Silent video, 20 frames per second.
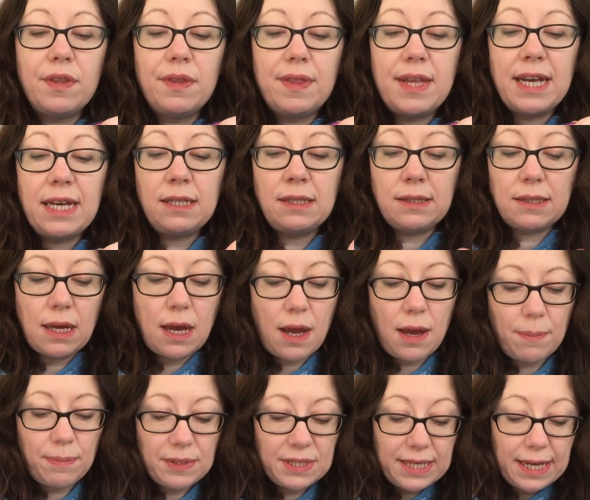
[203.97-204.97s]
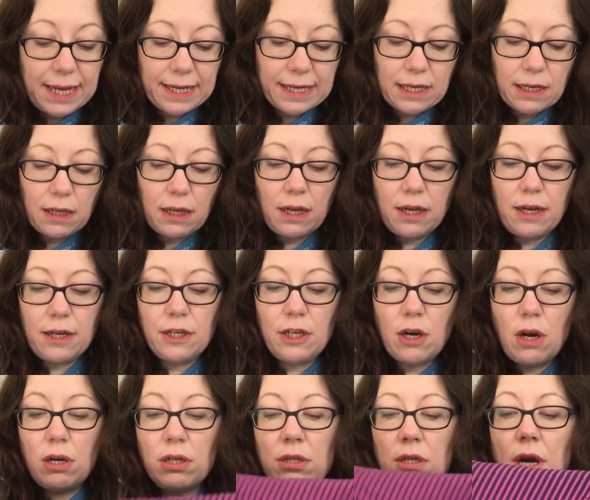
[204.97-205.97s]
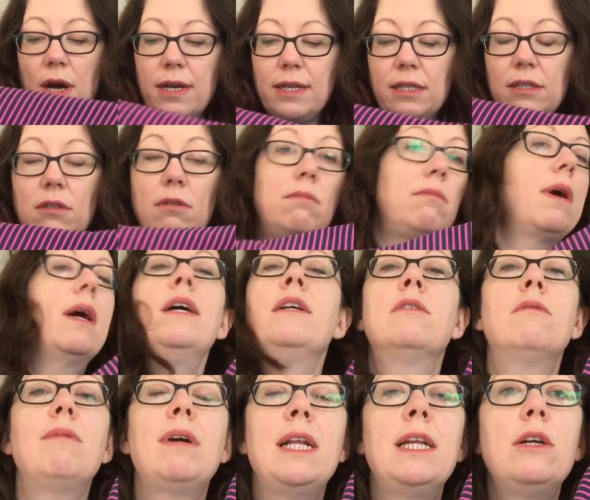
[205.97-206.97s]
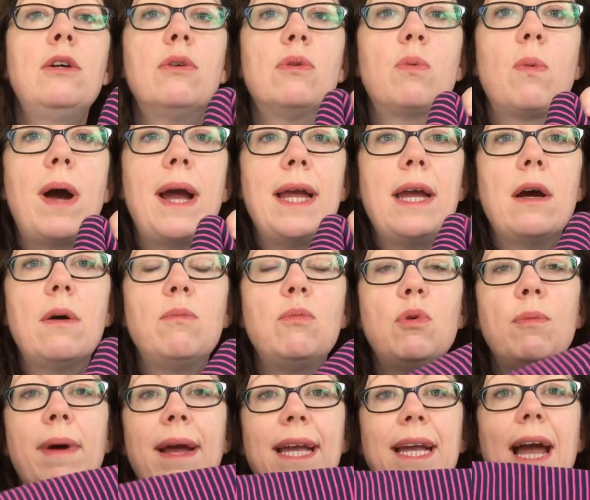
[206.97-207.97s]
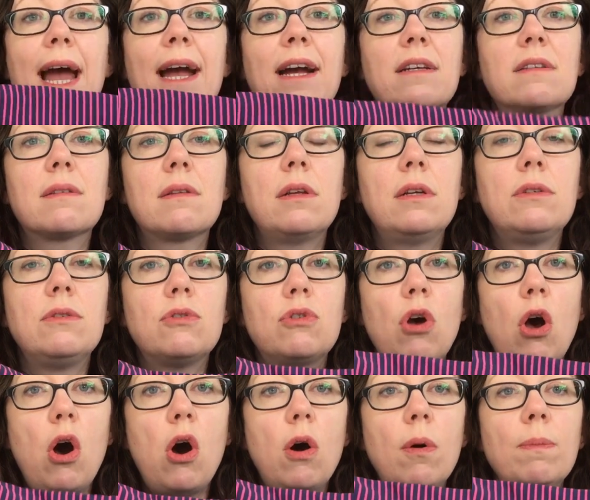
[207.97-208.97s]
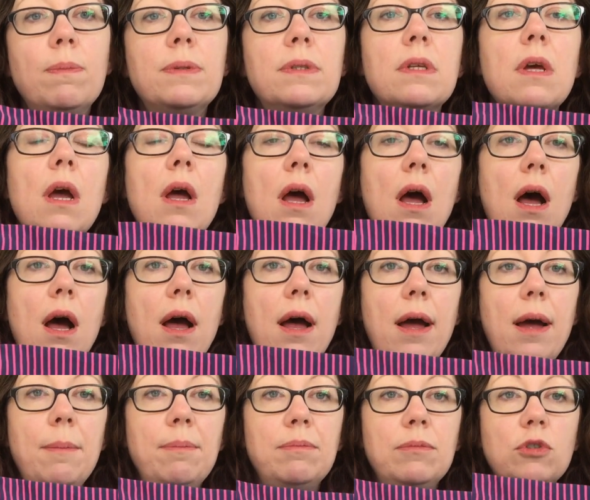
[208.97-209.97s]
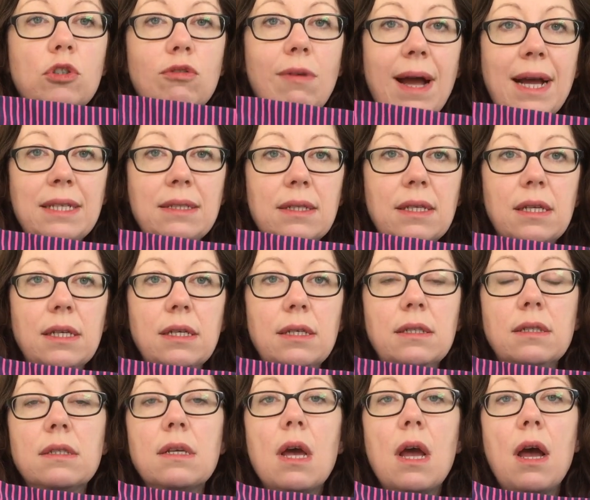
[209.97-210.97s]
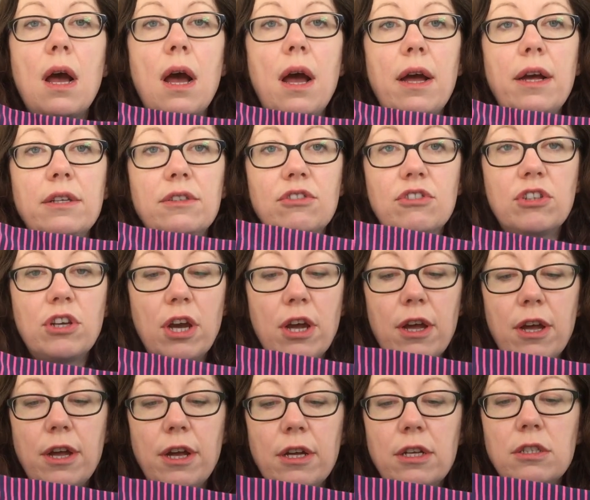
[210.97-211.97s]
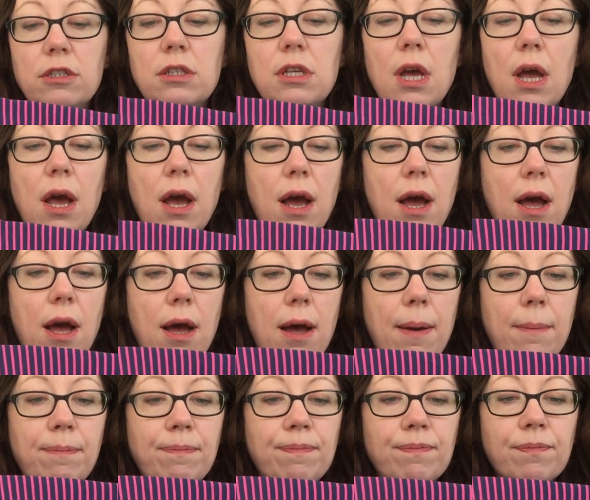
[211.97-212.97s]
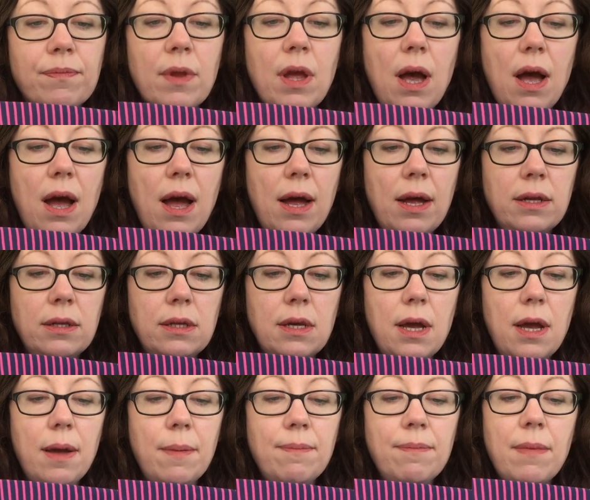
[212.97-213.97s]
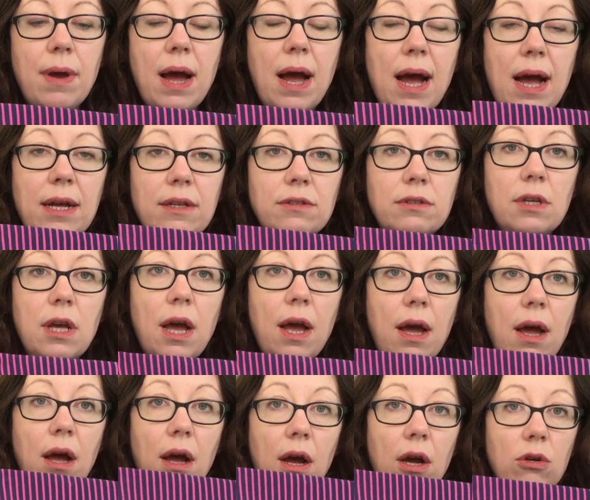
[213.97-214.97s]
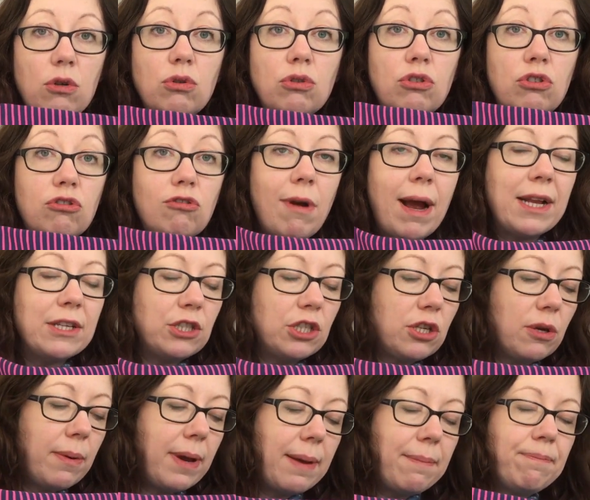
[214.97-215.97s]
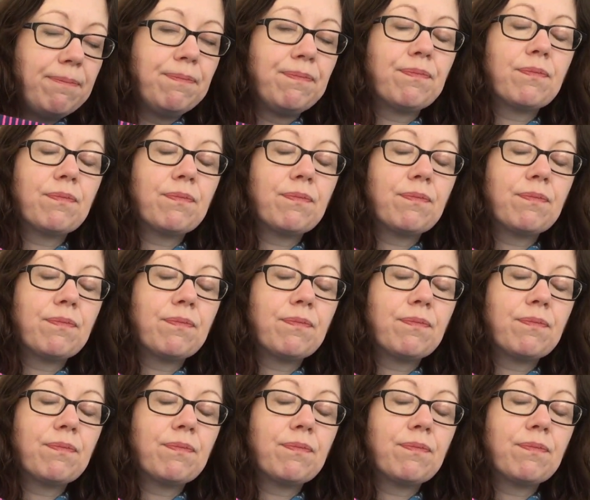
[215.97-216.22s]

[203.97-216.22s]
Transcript: This particular yarn dyed is a really good weight and will make excellent tops, dresses, skirts, and has a good stretch to it.